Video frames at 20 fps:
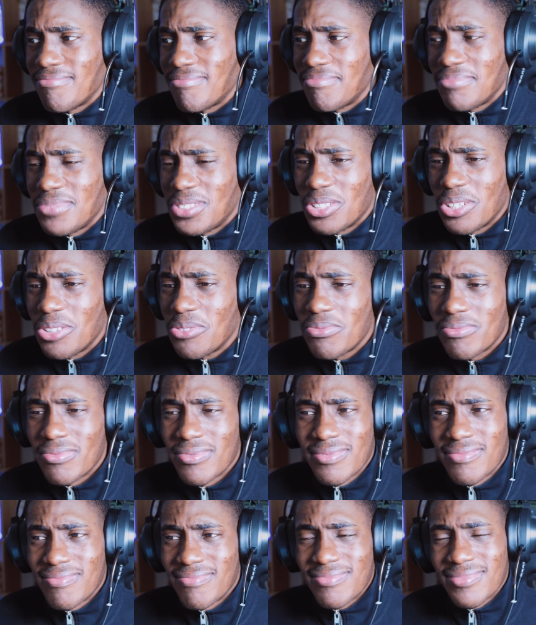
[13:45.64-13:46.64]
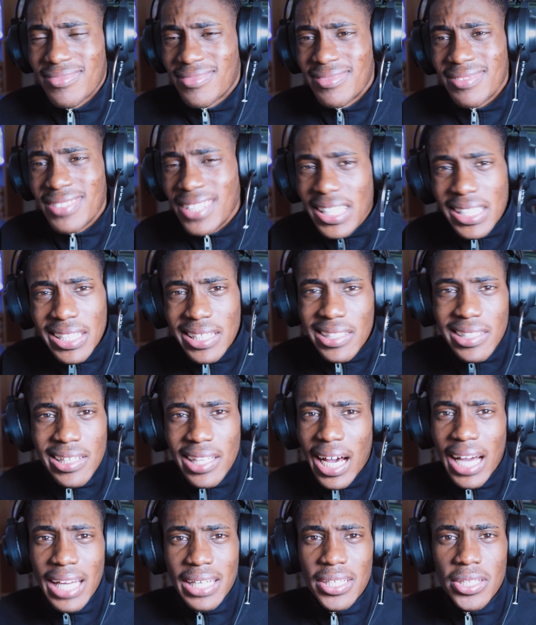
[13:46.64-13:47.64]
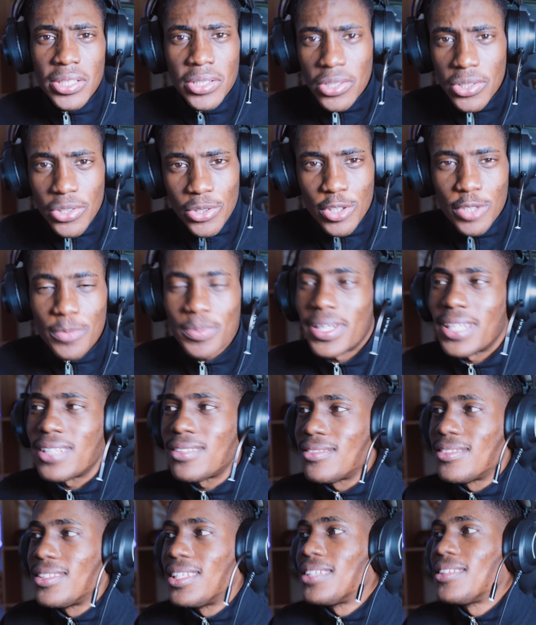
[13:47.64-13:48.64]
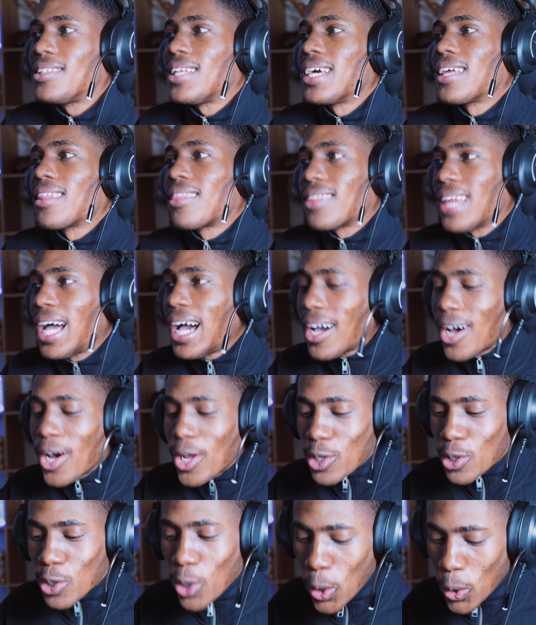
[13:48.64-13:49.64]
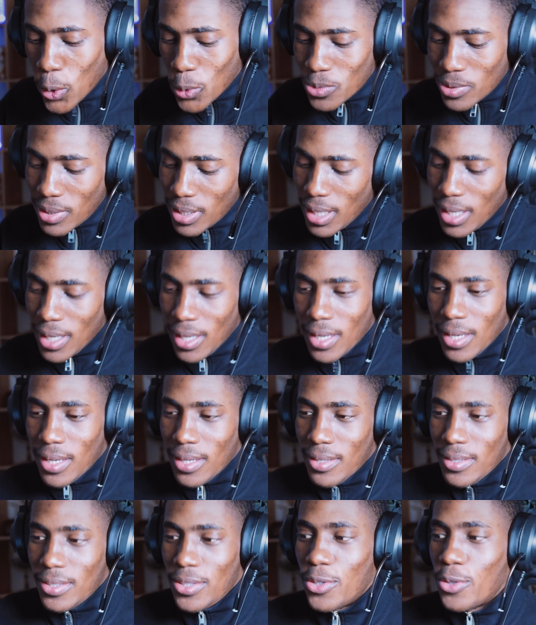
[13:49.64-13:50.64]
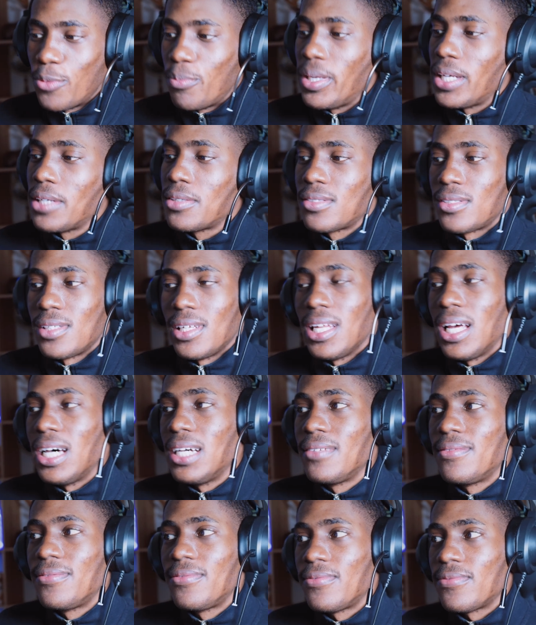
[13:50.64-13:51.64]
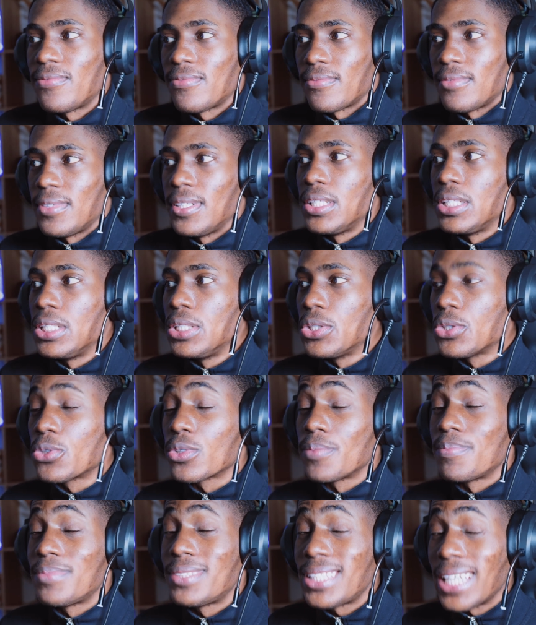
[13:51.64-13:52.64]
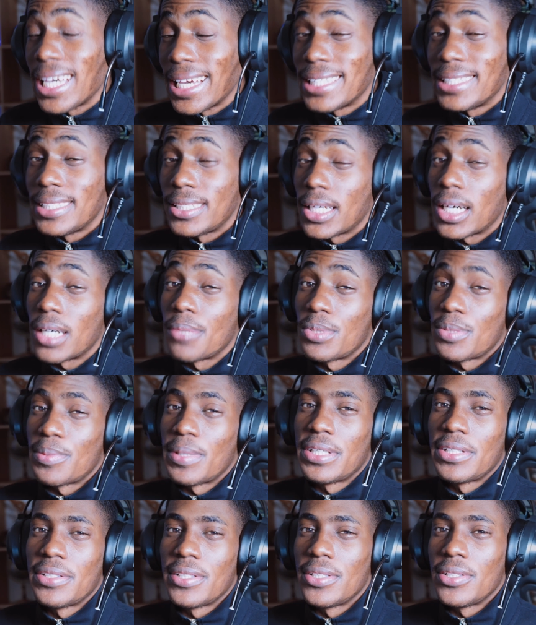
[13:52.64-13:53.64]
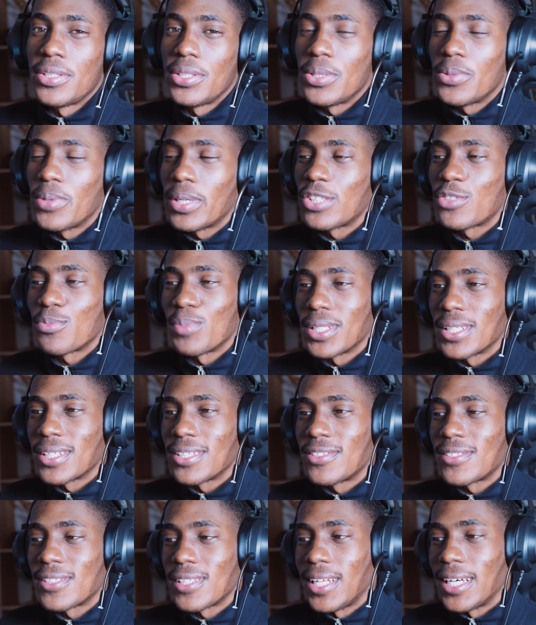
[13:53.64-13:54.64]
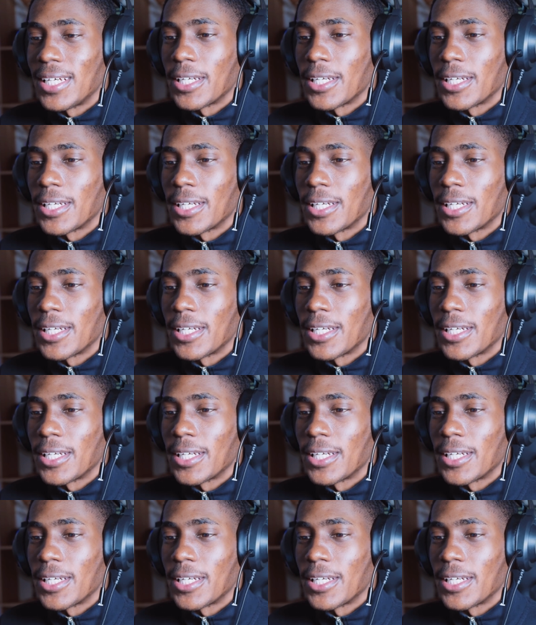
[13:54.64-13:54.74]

You don't need that in Europe. That alone, makes life in Europe 10 times better than the US, because